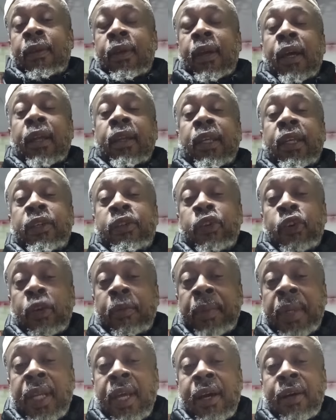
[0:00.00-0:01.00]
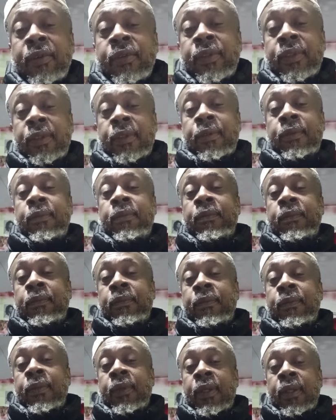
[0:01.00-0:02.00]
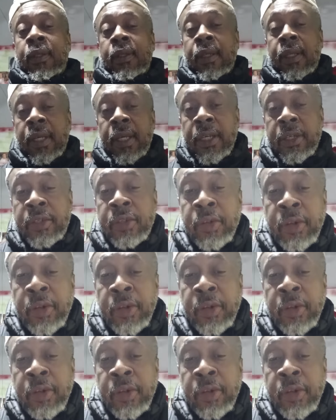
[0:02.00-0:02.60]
And they turned me down. They